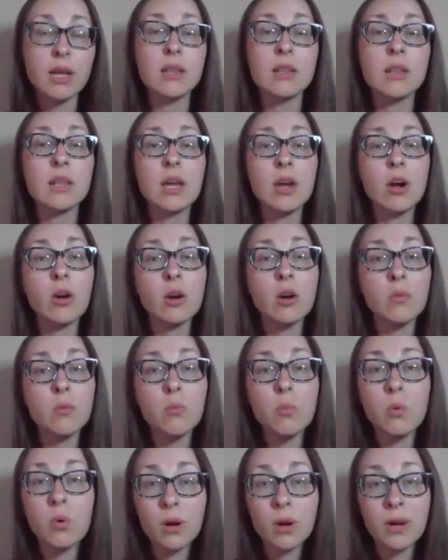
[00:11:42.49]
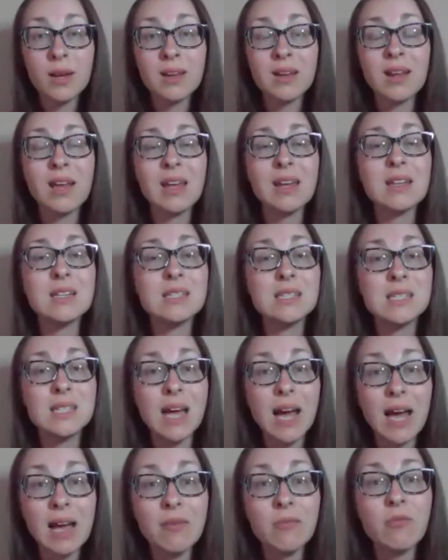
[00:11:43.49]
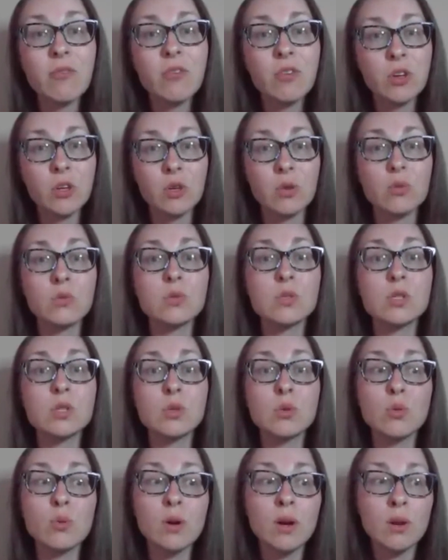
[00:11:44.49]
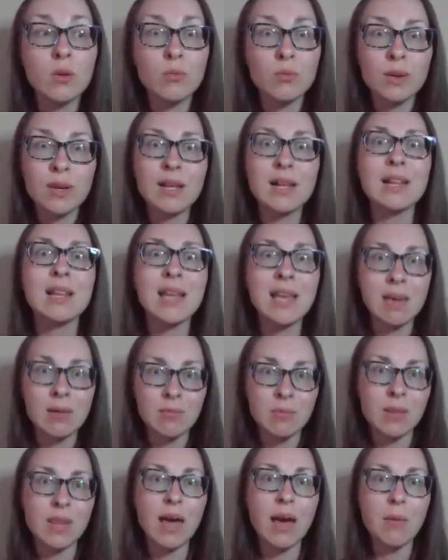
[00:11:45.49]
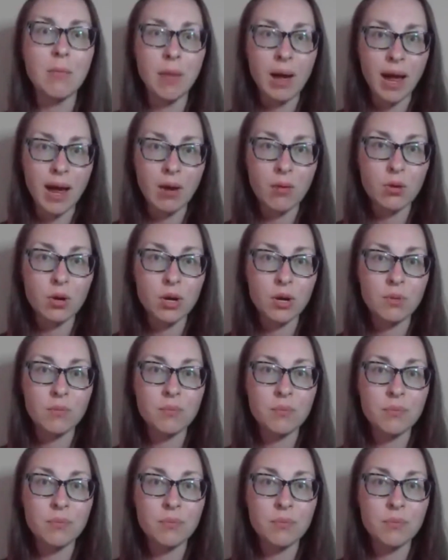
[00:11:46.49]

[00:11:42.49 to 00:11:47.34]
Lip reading: They are important, and it's time for you to reclaim that power.